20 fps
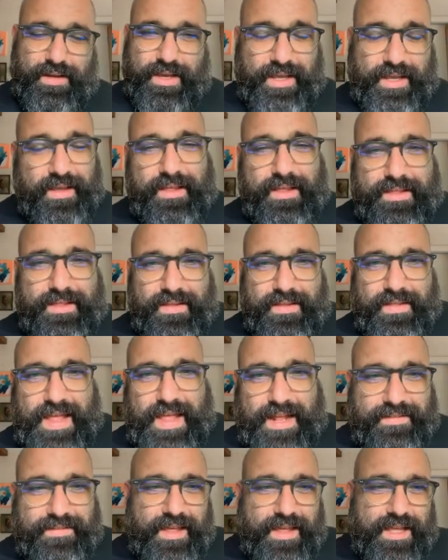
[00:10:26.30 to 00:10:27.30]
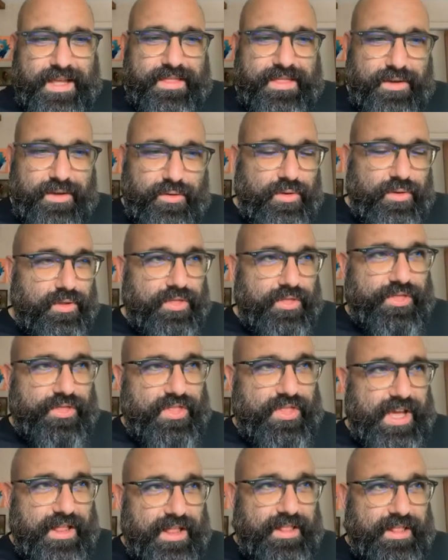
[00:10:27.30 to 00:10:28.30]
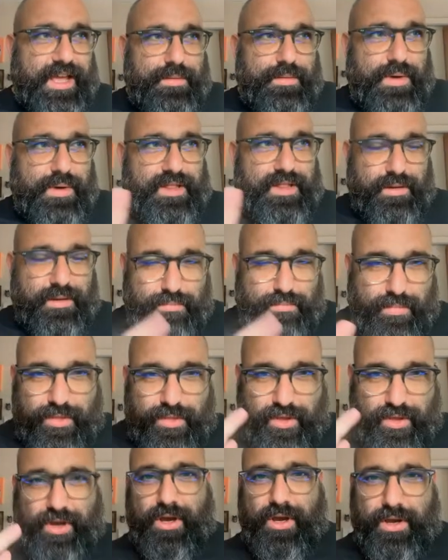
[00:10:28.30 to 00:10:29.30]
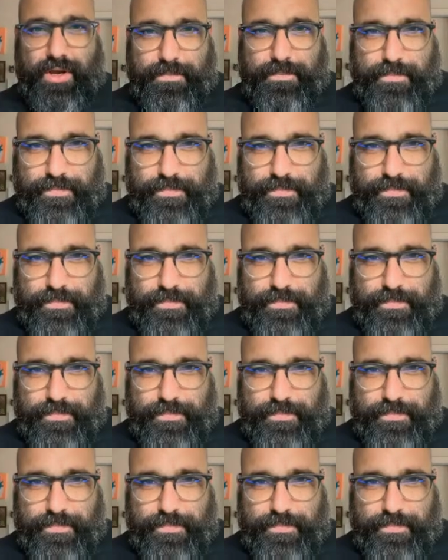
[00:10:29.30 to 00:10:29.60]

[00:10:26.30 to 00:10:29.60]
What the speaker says: and that's like the thing I like about the